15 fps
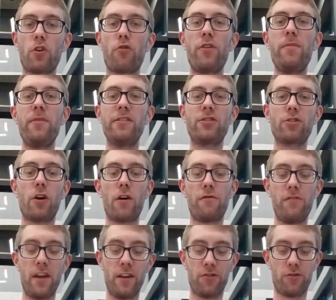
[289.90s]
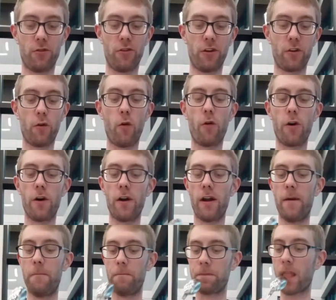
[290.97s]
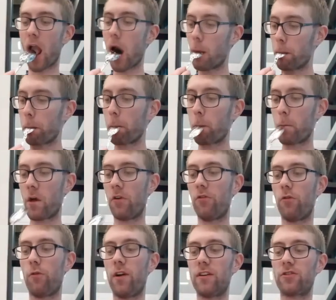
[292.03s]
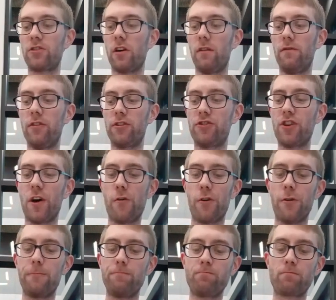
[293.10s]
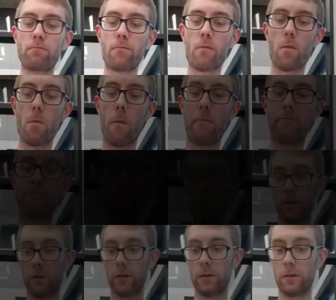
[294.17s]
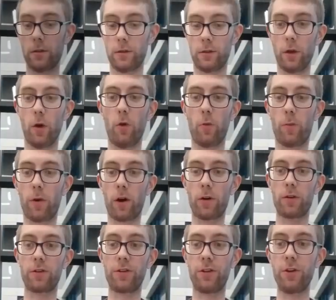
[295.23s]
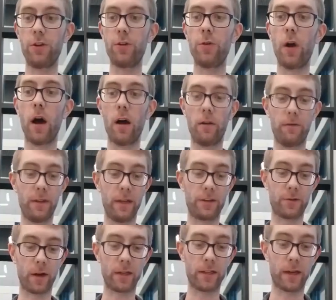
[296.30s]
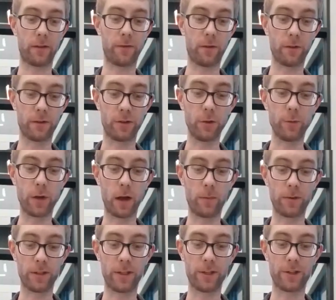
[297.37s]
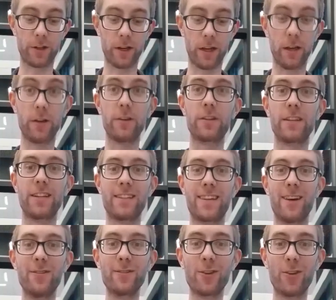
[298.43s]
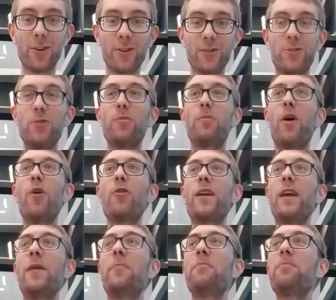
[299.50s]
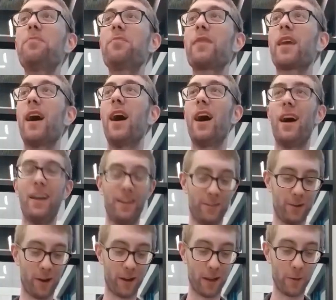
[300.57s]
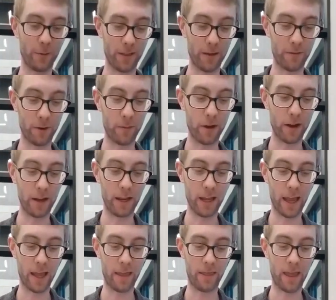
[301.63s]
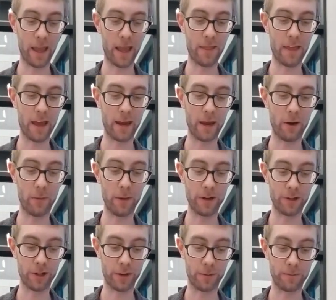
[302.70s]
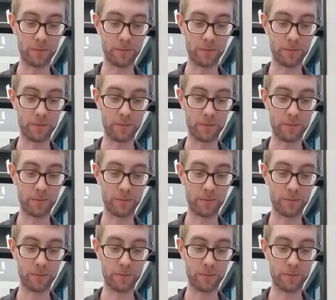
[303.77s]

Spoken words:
creamy soft nature of the corn and the rest of the chowder. So part 2 of the TriTech Fall Soup competition here, since I was a little too pokey in talking with everybody and they had that intermission